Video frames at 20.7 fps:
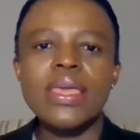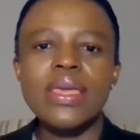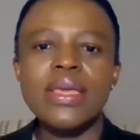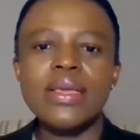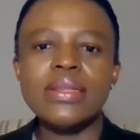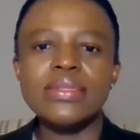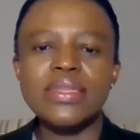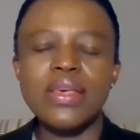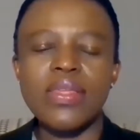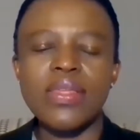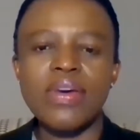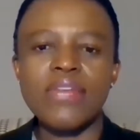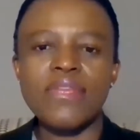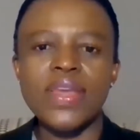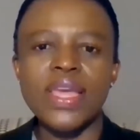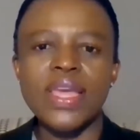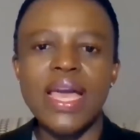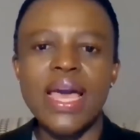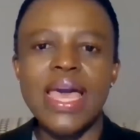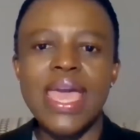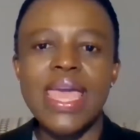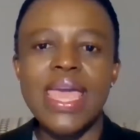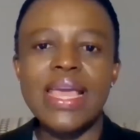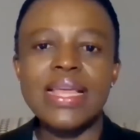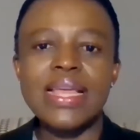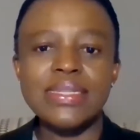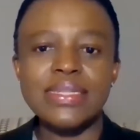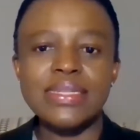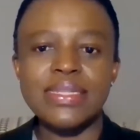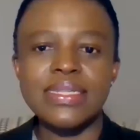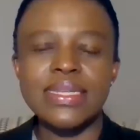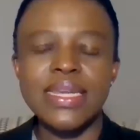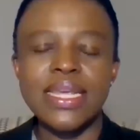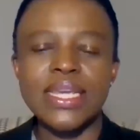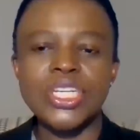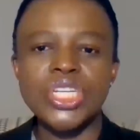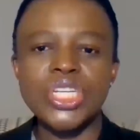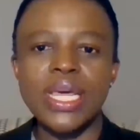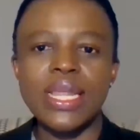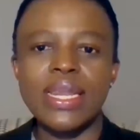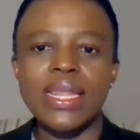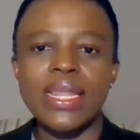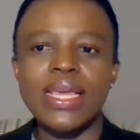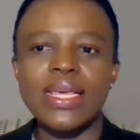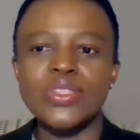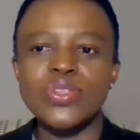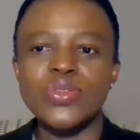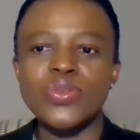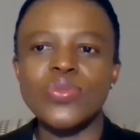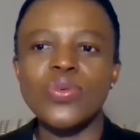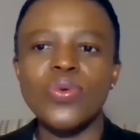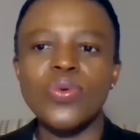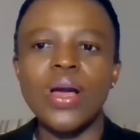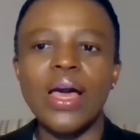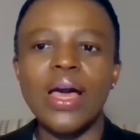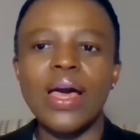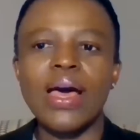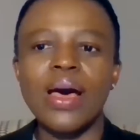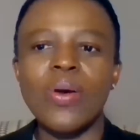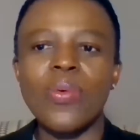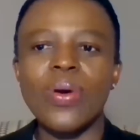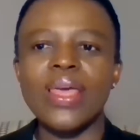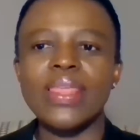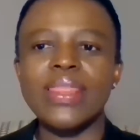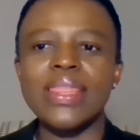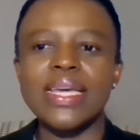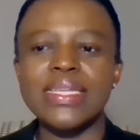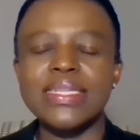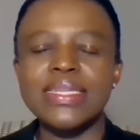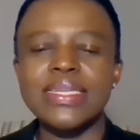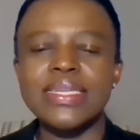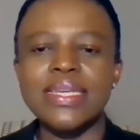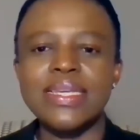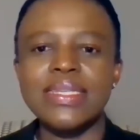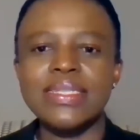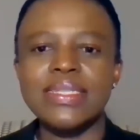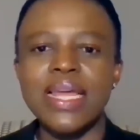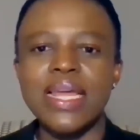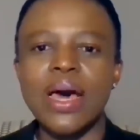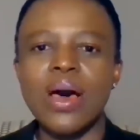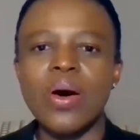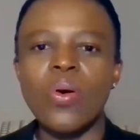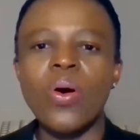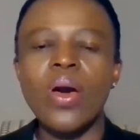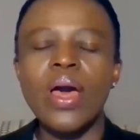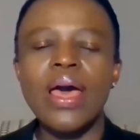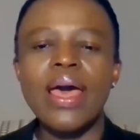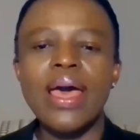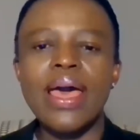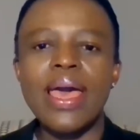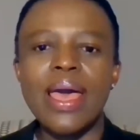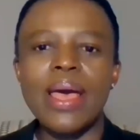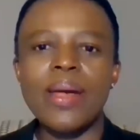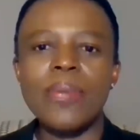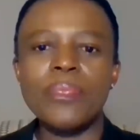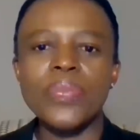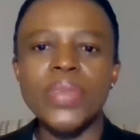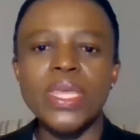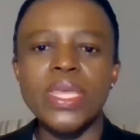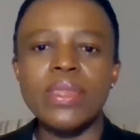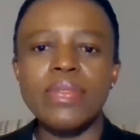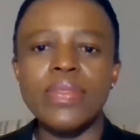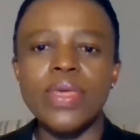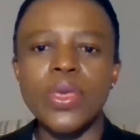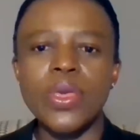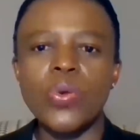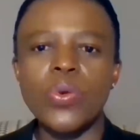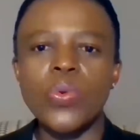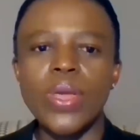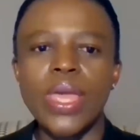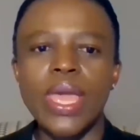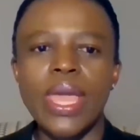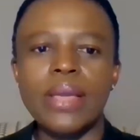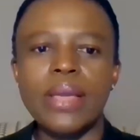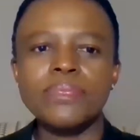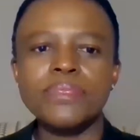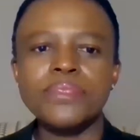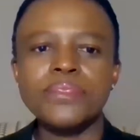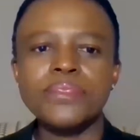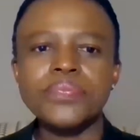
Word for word: in South Africa and internationally, as you are aware that he is now in the UK.